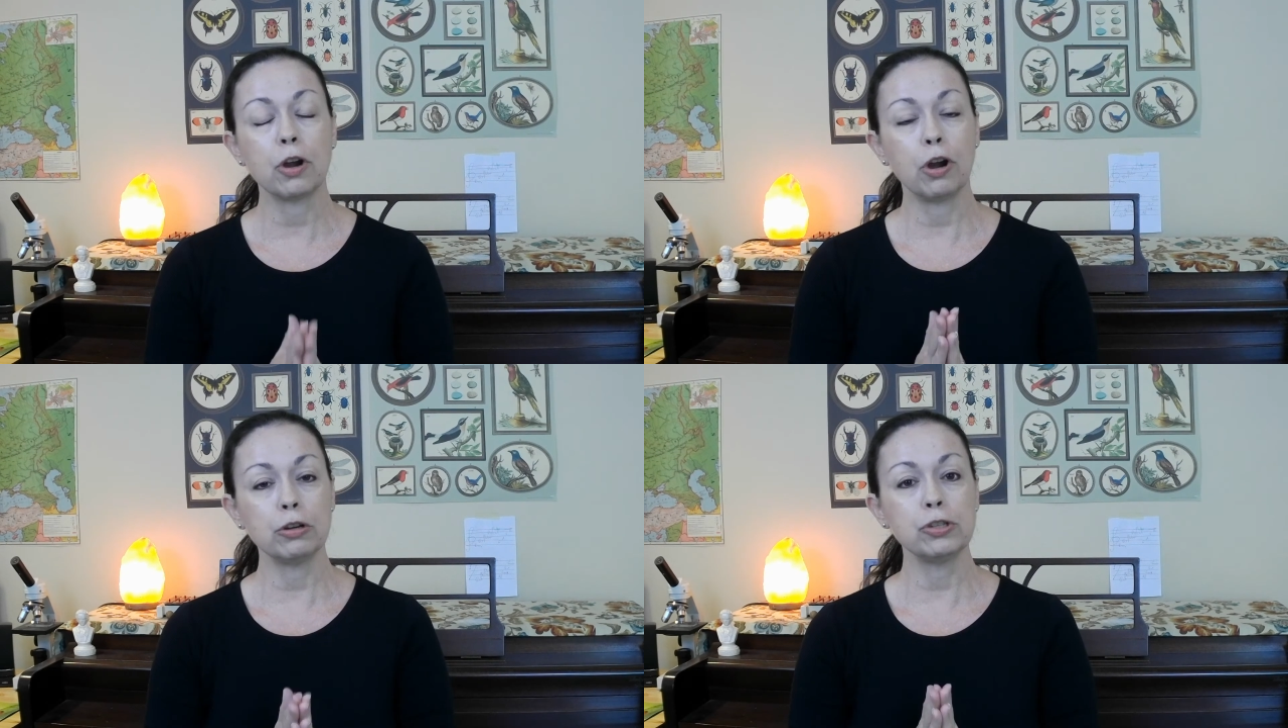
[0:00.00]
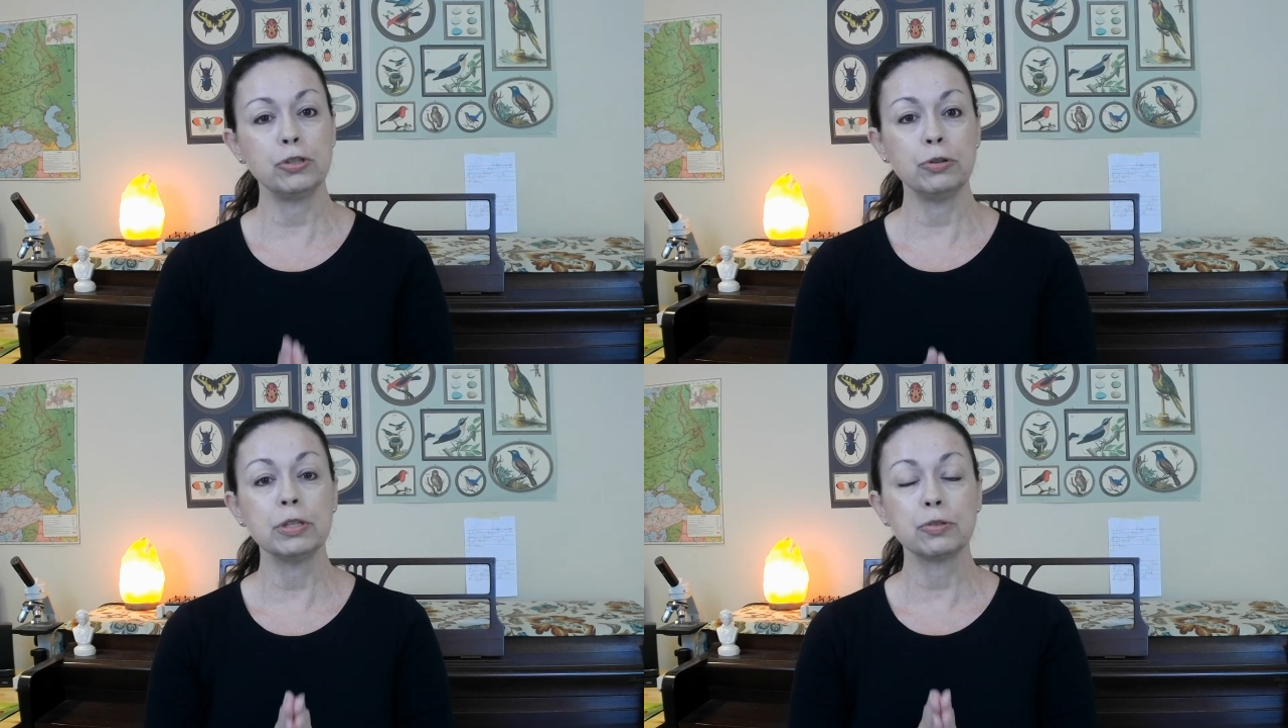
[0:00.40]
her
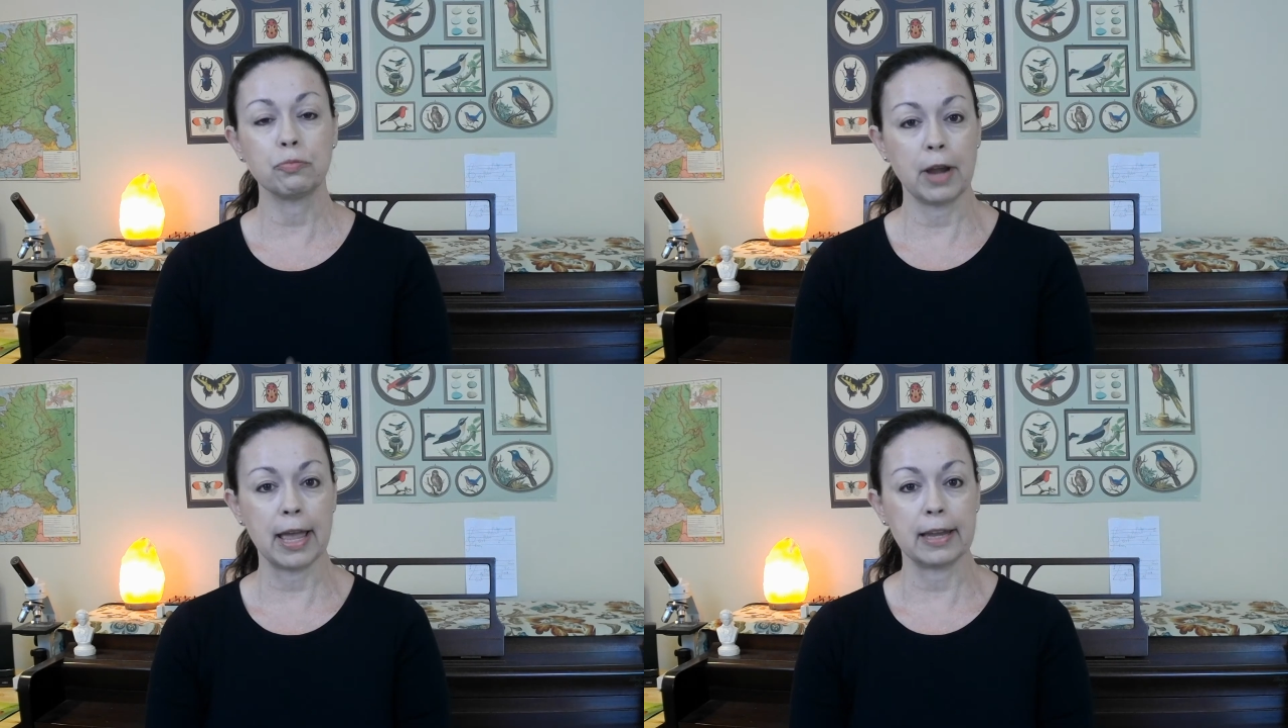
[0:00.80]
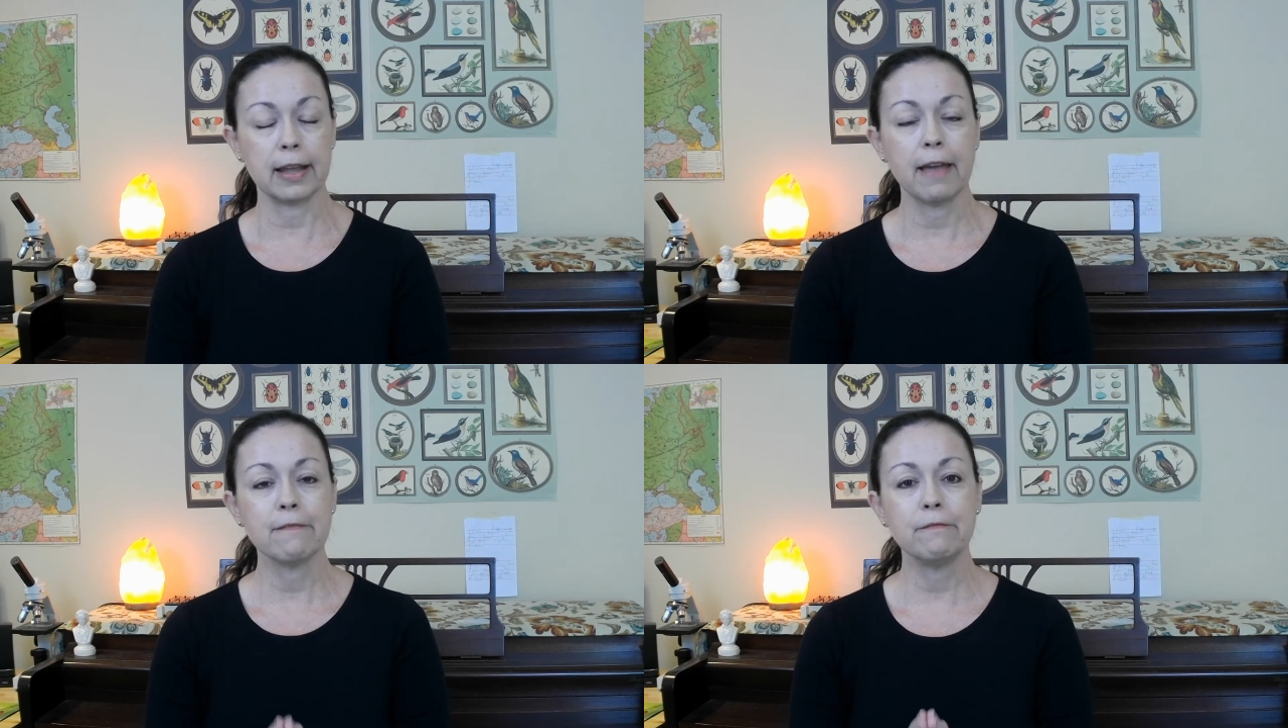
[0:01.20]
students read
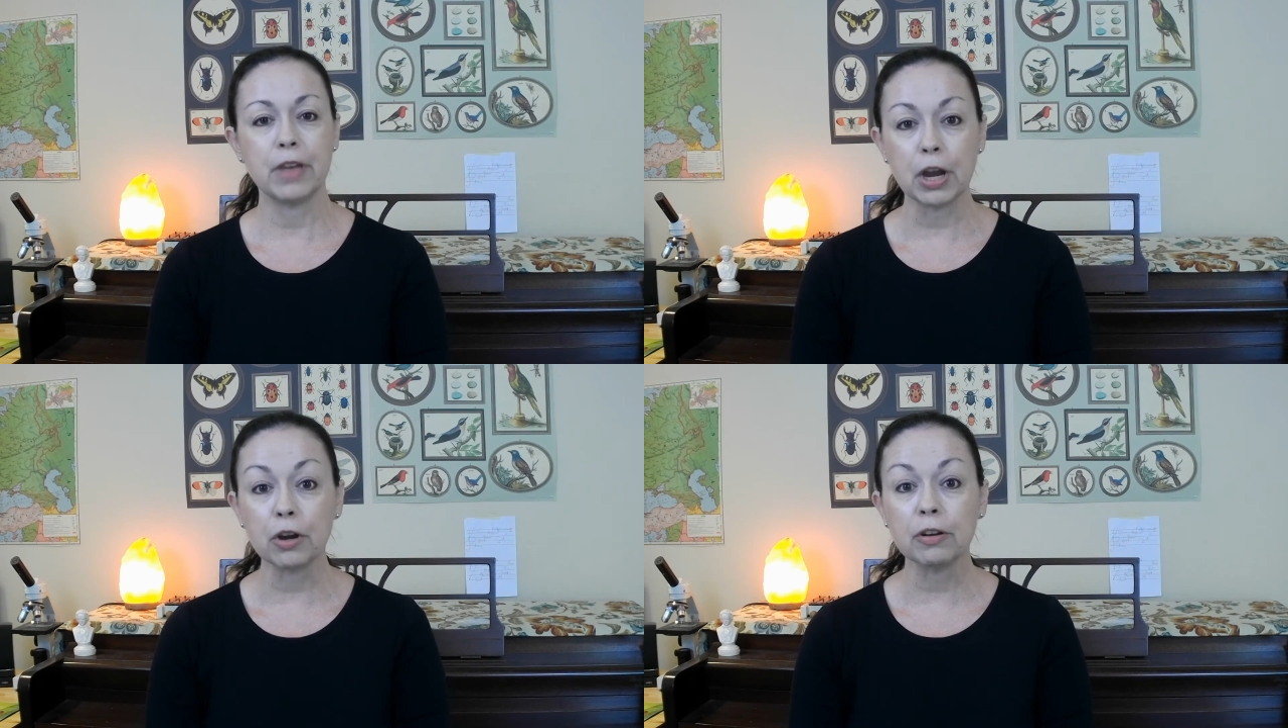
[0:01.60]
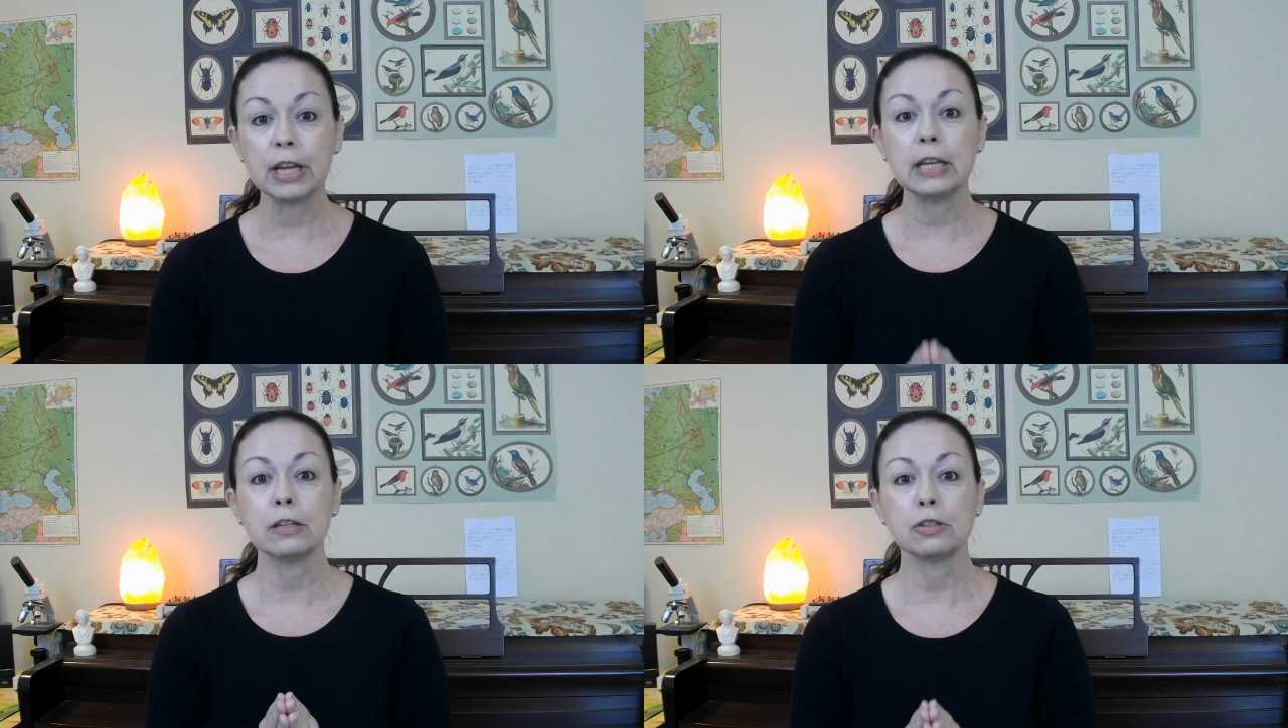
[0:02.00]

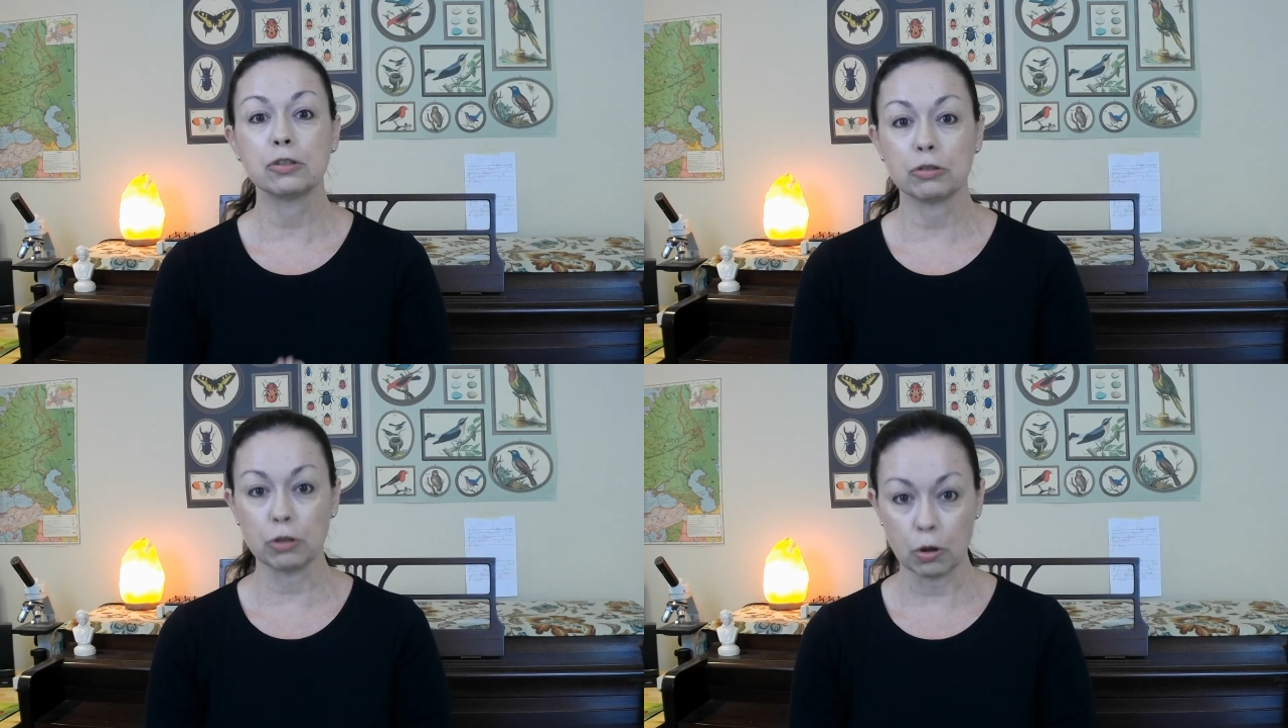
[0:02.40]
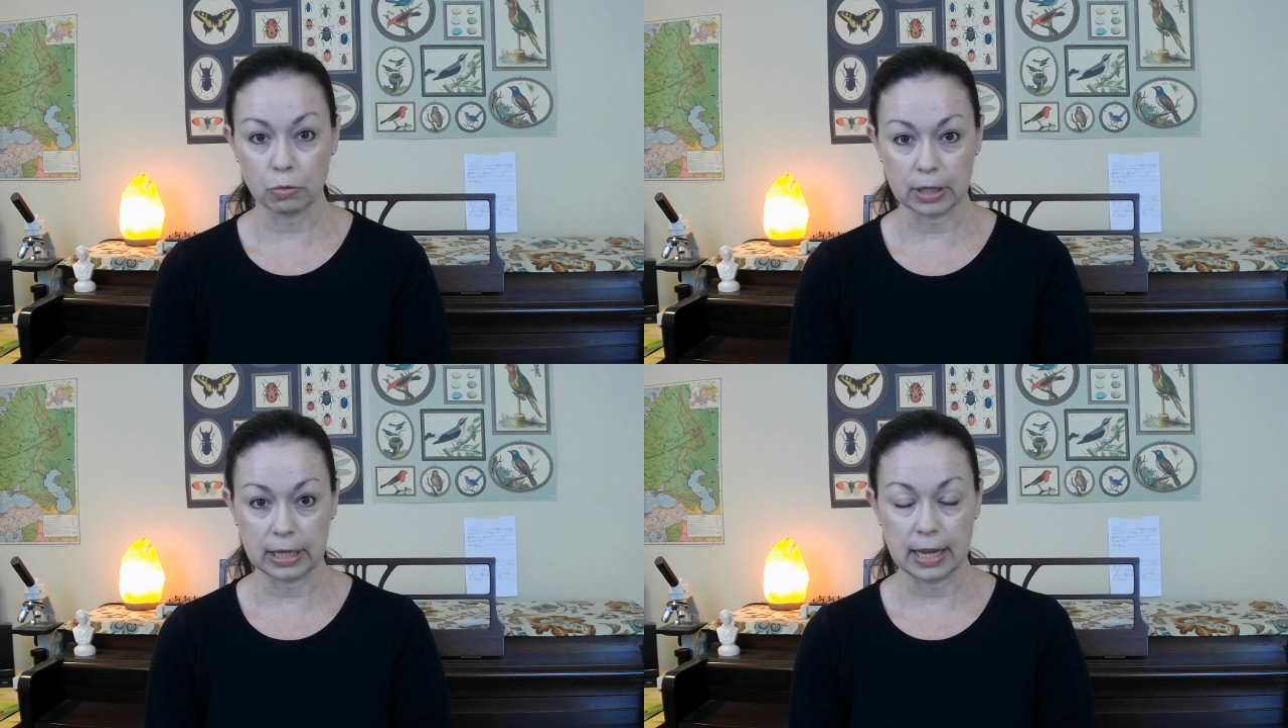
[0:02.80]
very
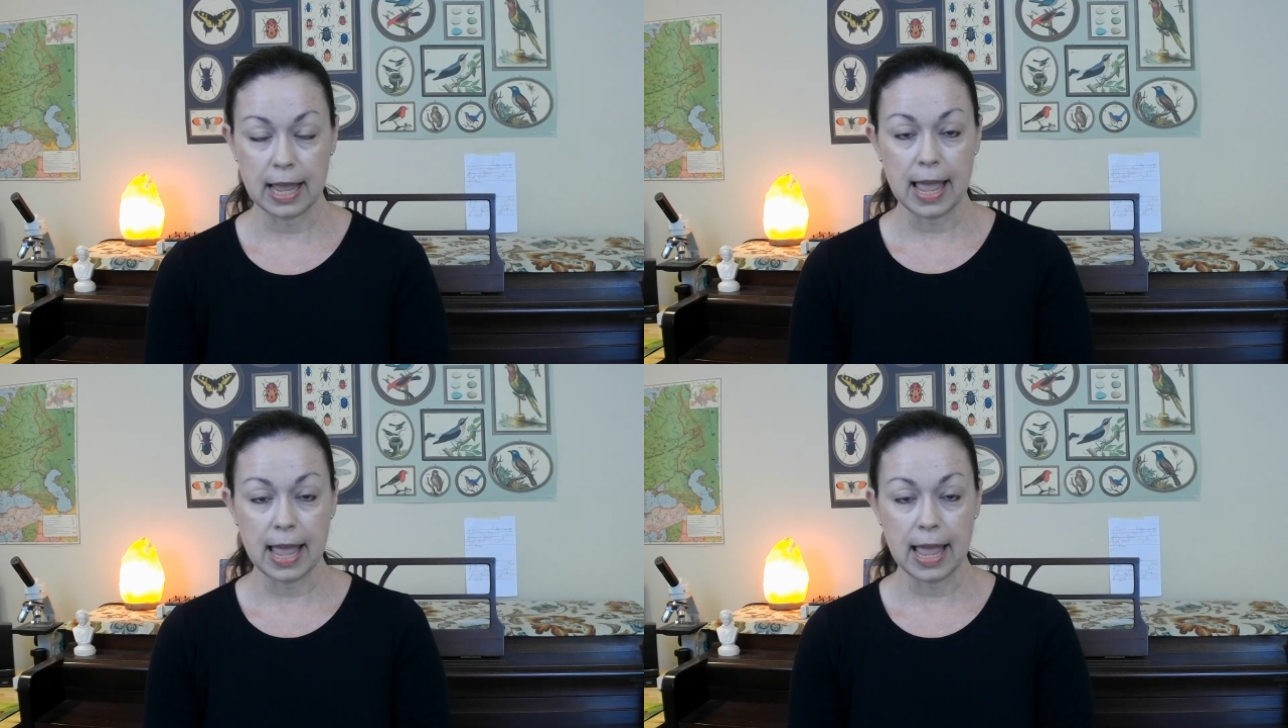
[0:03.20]
slowly.